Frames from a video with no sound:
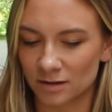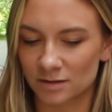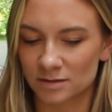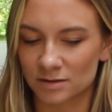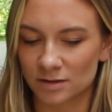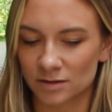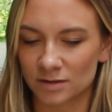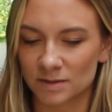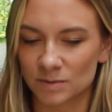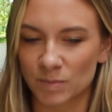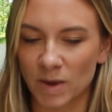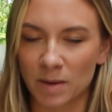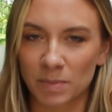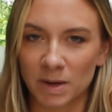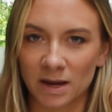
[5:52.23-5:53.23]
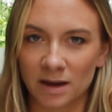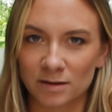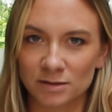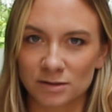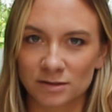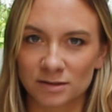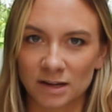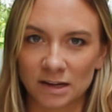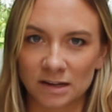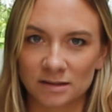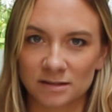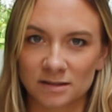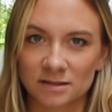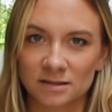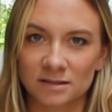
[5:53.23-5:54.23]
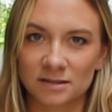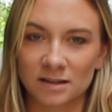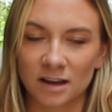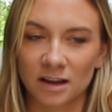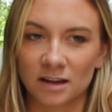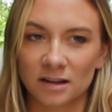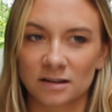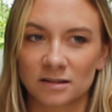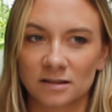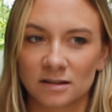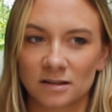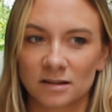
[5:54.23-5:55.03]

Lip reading: So this mapping exercise is designed